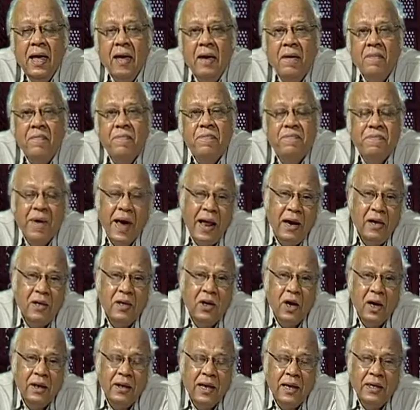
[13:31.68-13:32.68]
felt,
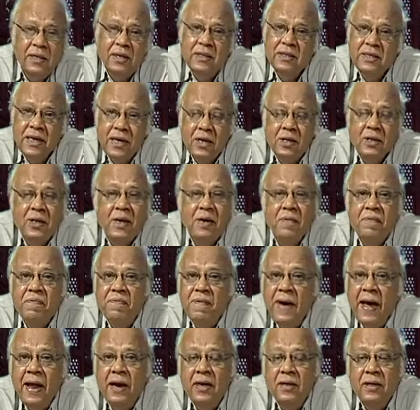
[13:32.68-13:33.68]
that is Hitler
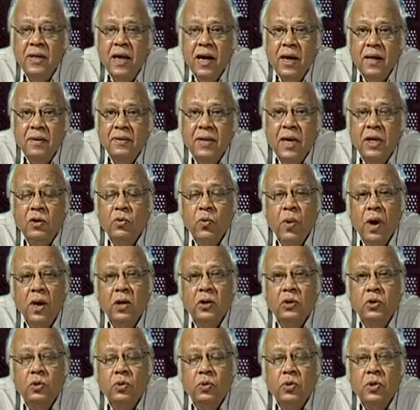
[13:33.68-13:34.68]
felt, that war
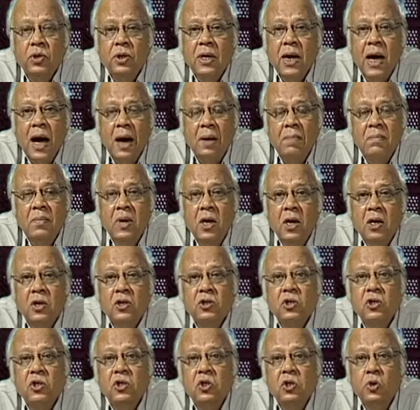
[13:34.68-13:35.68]
should come
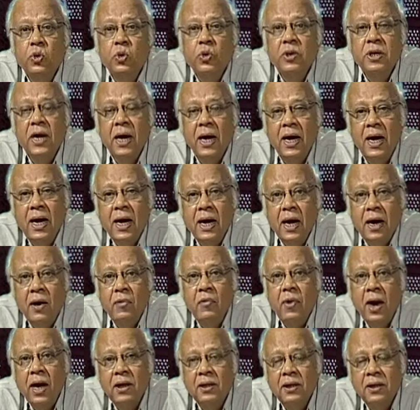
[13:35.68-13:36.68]
sooner
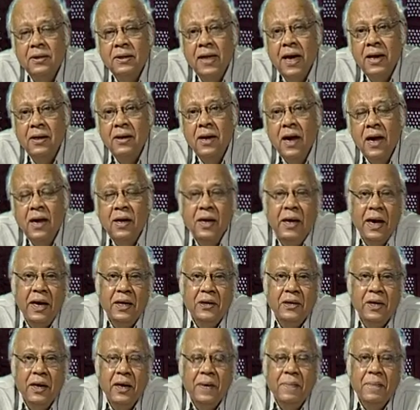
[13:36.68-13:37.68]
rather than
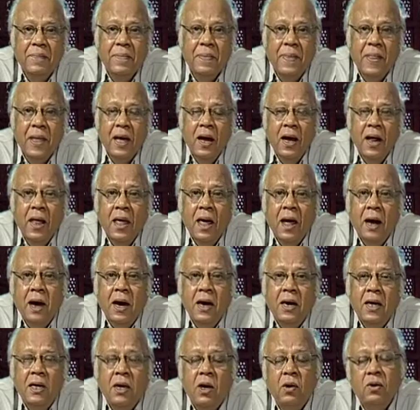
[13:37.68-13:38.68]
later.
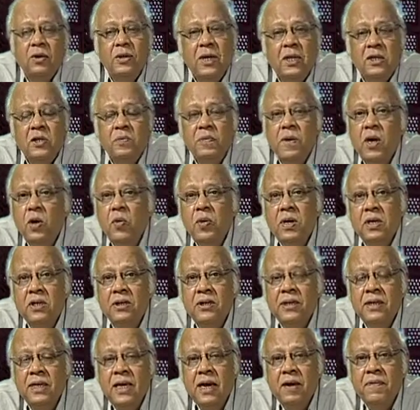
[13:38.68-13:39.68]
Now, this view
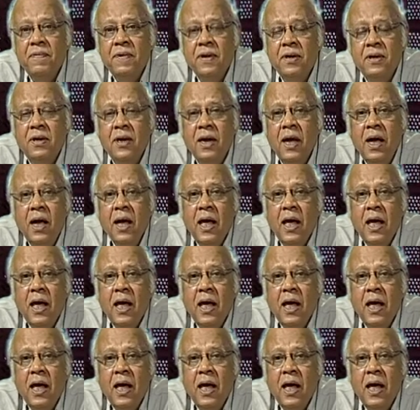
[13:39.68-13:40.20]
is given